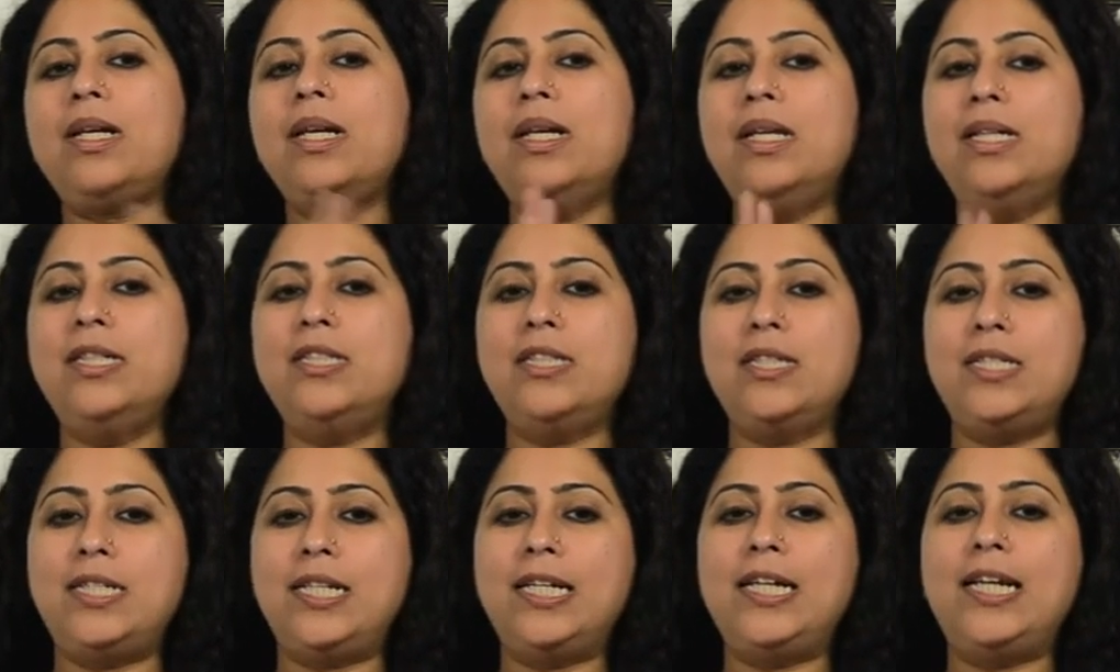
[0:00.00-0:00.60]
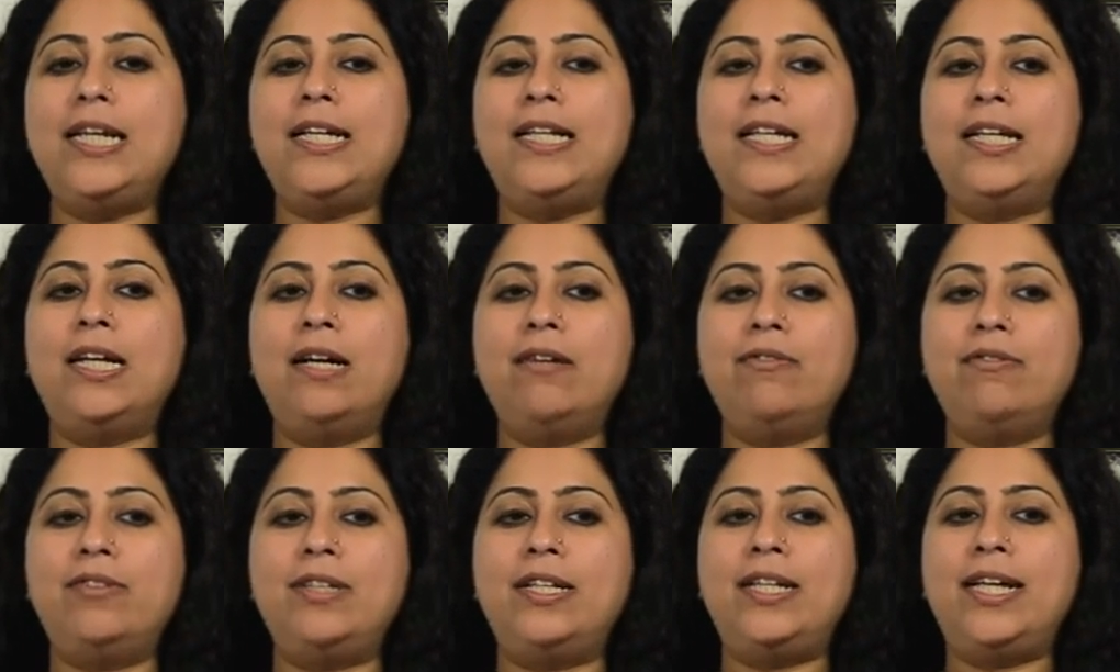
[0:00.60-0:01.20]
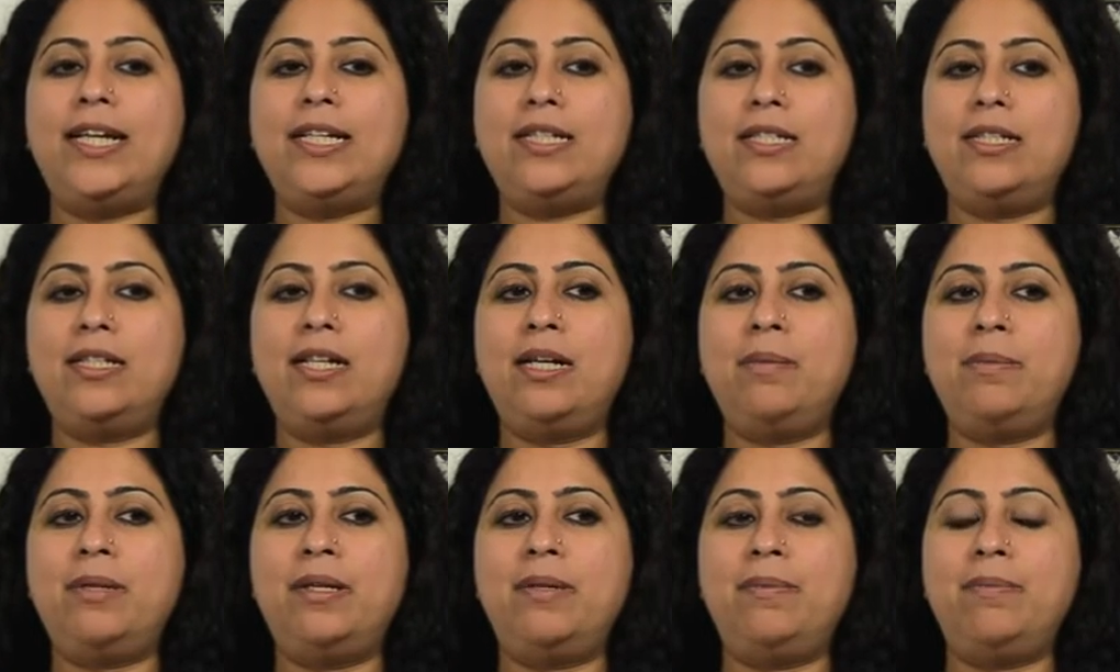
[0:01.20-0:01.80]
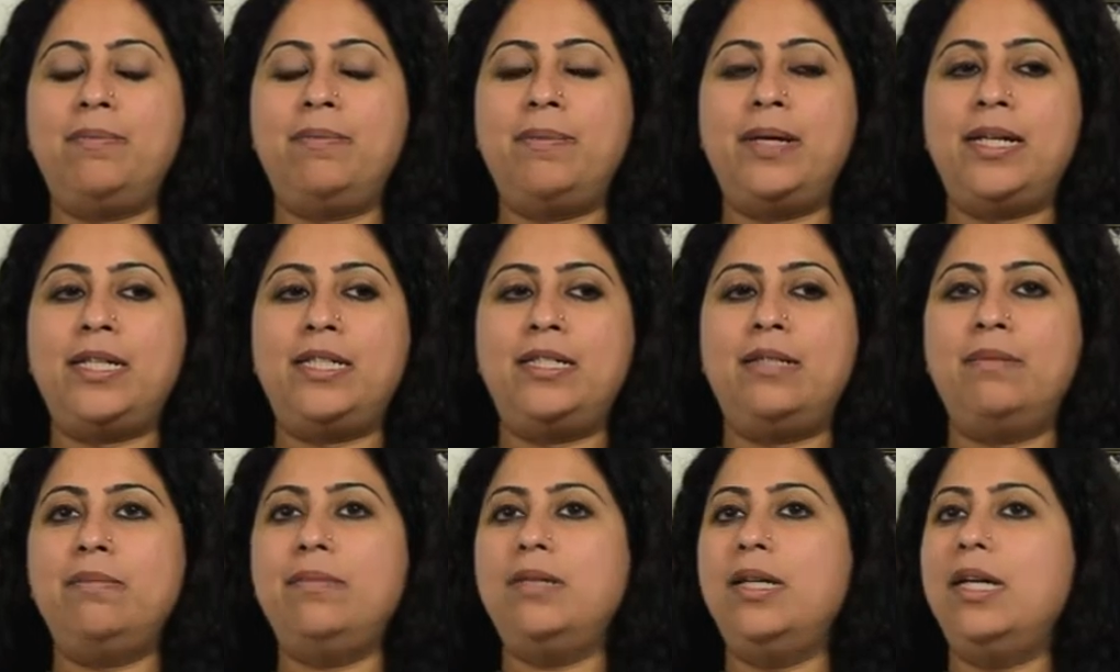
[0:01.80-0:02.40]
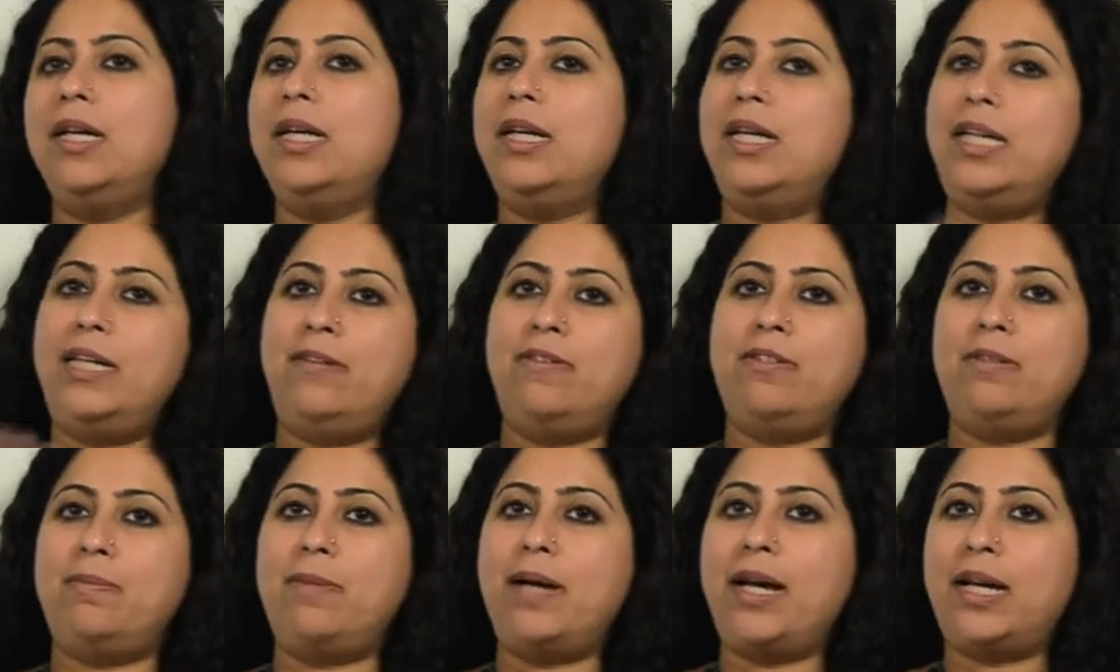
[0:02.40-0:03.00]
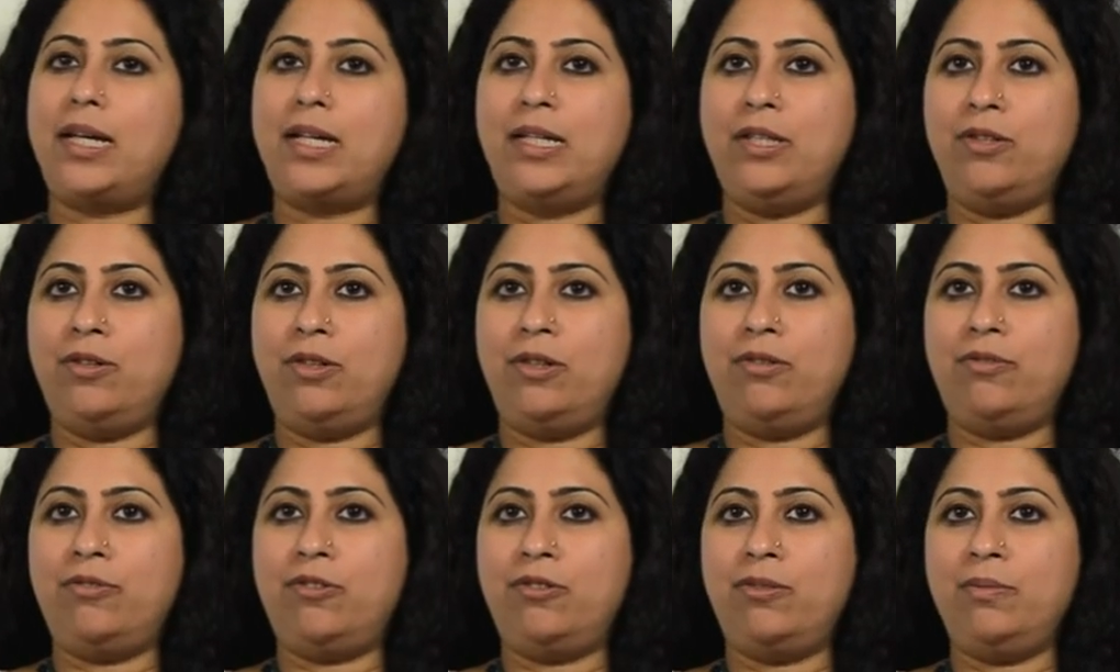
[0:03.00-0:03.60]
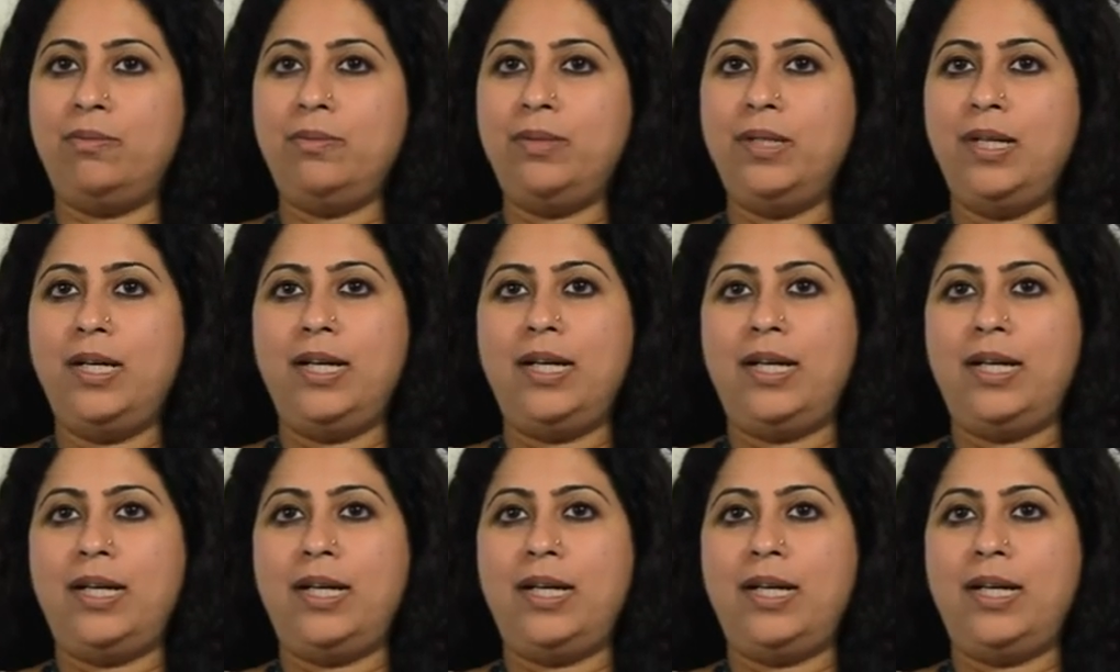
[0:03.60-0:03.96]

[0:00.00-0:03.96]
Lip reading: Interestingly enough, the next time I met him, he was back in uniform.